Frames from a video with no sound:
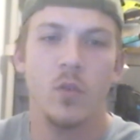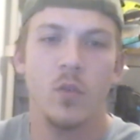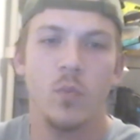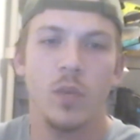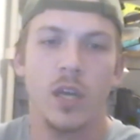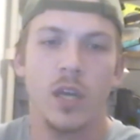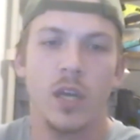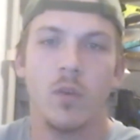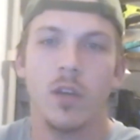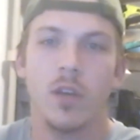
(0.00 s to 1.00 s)
Oh, we
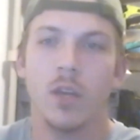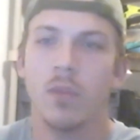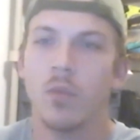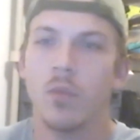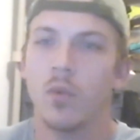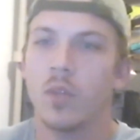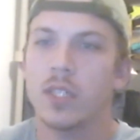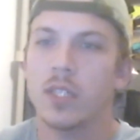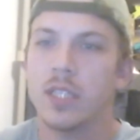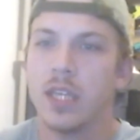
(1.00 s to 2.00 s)
got one coming through,
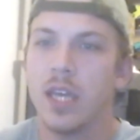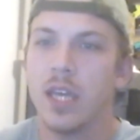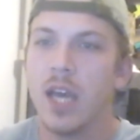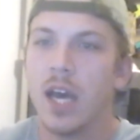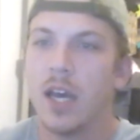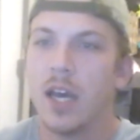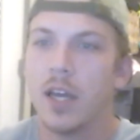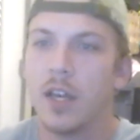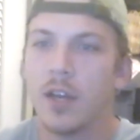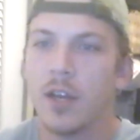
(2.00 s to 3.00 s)
let's see.
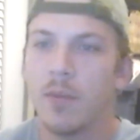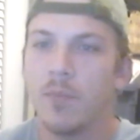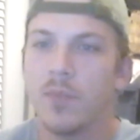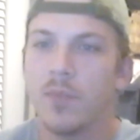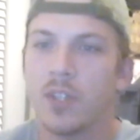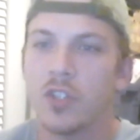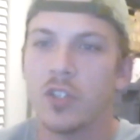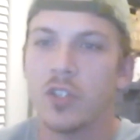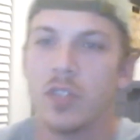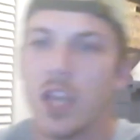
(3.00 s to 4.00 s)

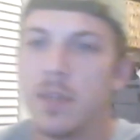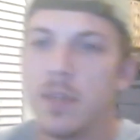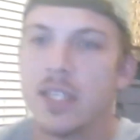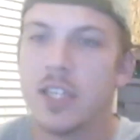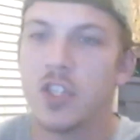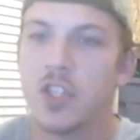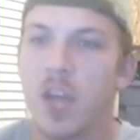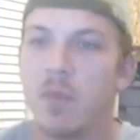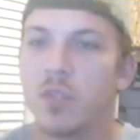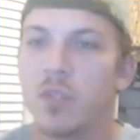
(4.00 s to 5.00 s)
Tammy says,
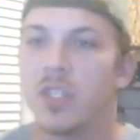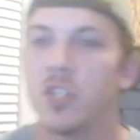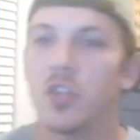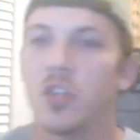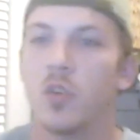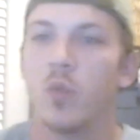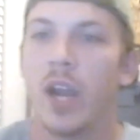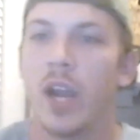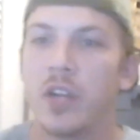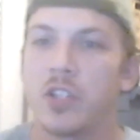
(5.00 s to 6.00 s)
Chapman was such a good
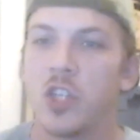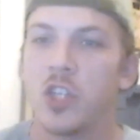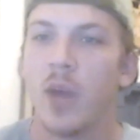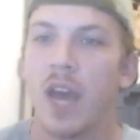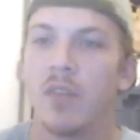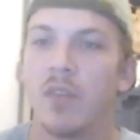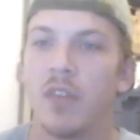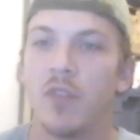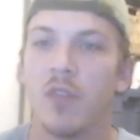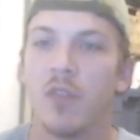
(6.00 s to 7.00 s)
writer. Do you have
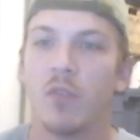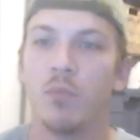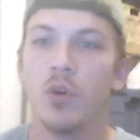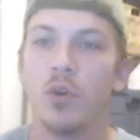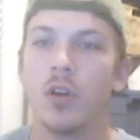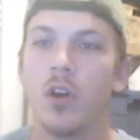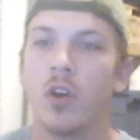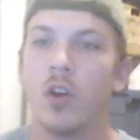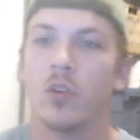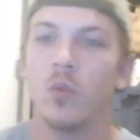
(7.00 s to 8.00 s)
a favorite book,
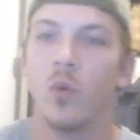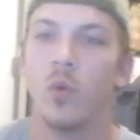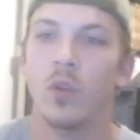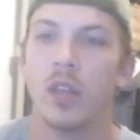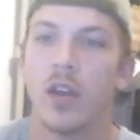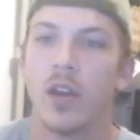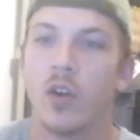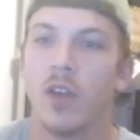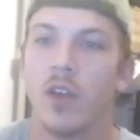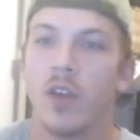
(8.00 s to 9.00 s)
article, or
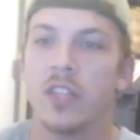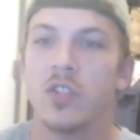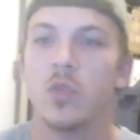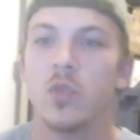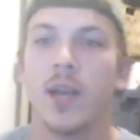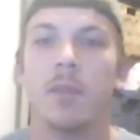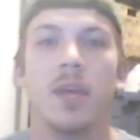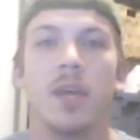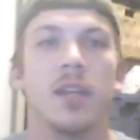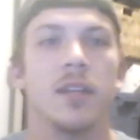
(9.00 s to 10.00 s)
letter of his to
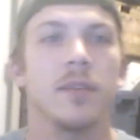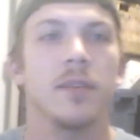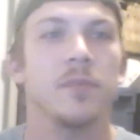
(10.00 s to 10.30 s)
recommend?